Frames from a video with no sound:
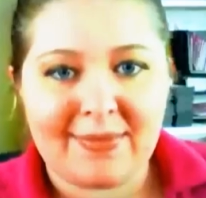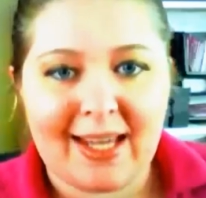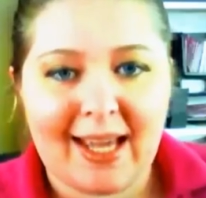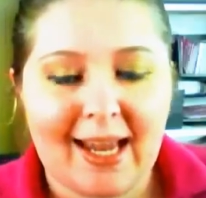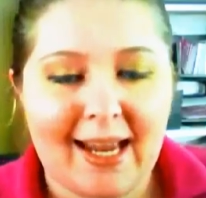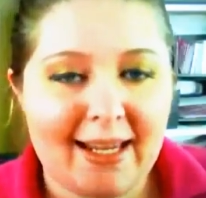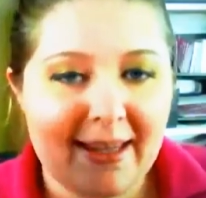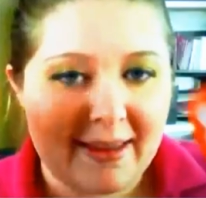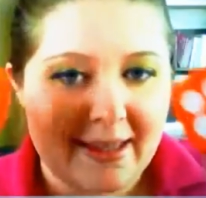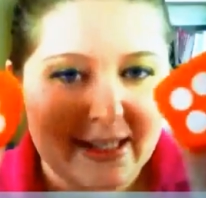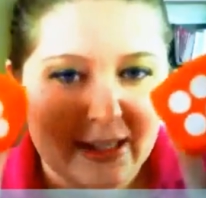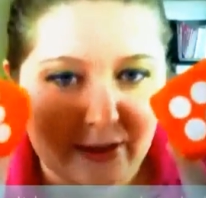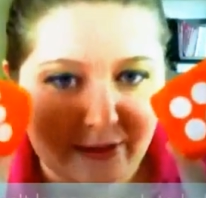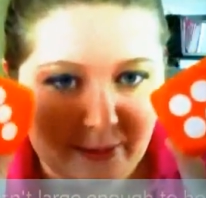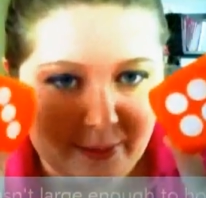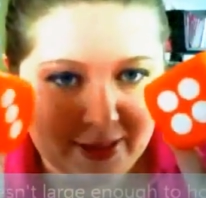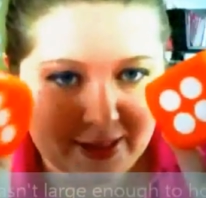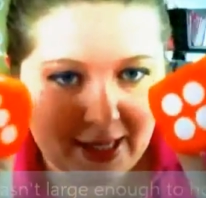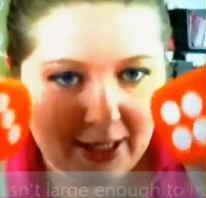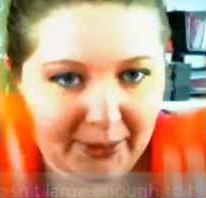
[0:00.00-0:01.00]
Okay, these are
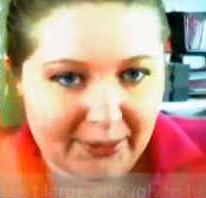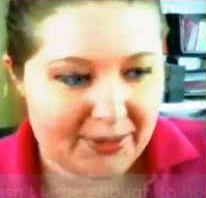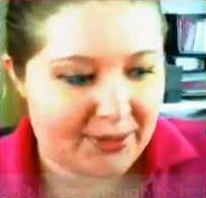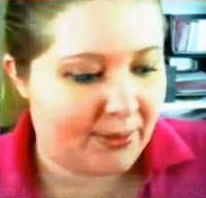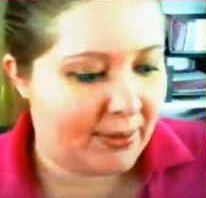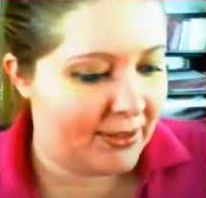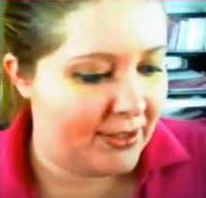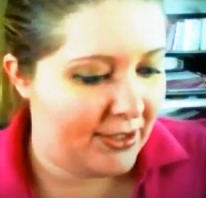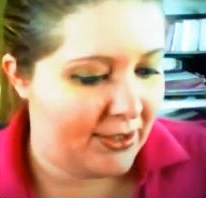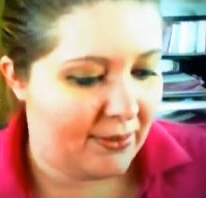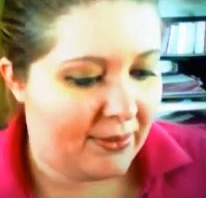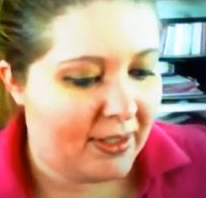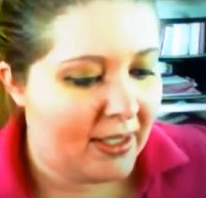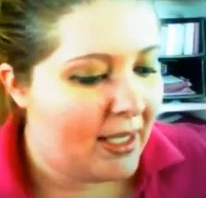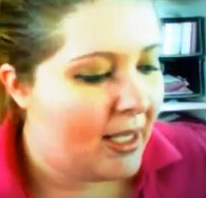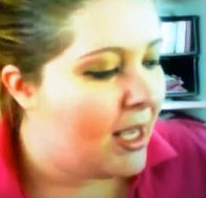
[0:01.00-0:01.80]
from the dollar store too.